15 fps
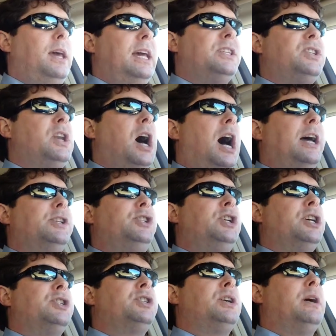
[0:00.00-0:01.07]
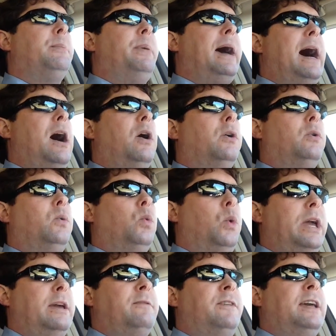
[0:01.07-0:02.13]
It's not just about
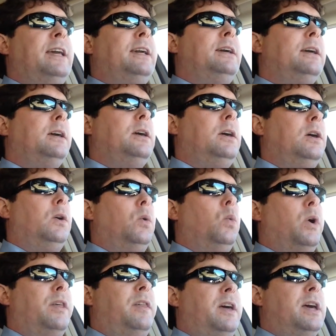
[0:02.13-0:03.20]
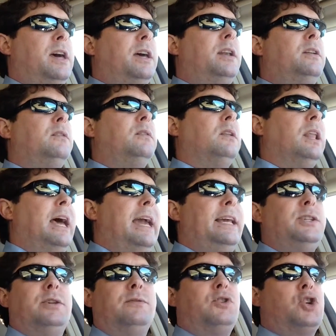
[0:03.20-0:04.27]
weaving within
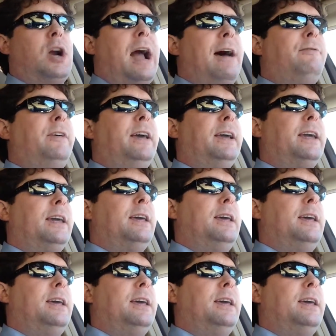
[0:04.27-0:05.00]
lanes of traffic